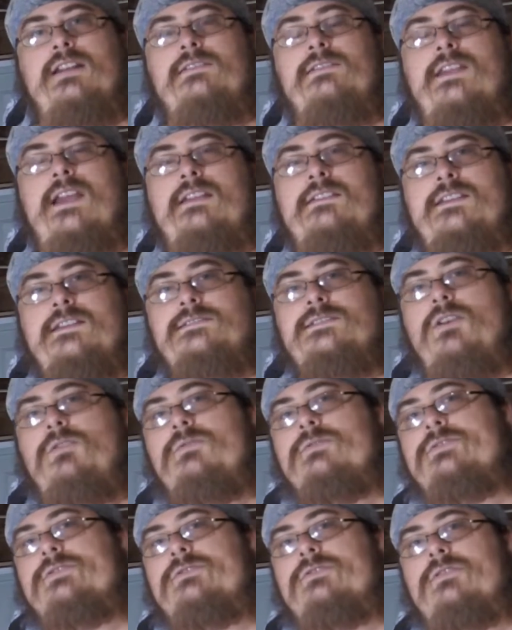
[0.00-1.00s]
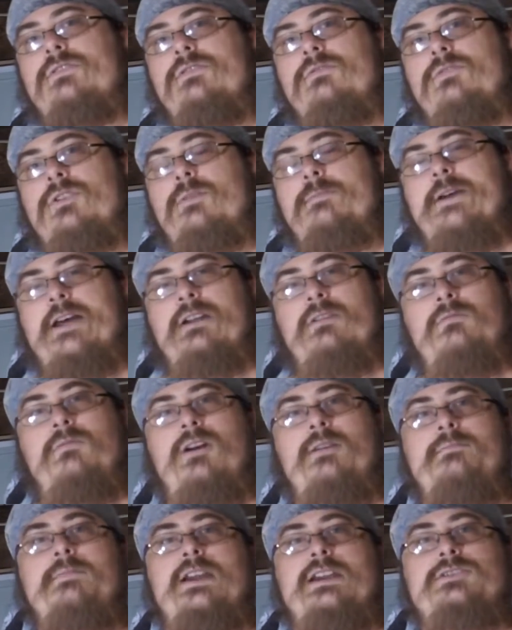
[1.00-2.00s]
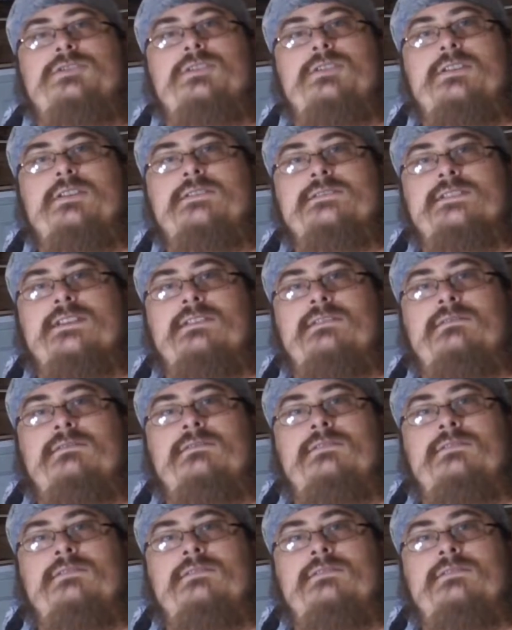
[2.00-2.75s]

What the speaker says: And this holds true no matter what base you're using.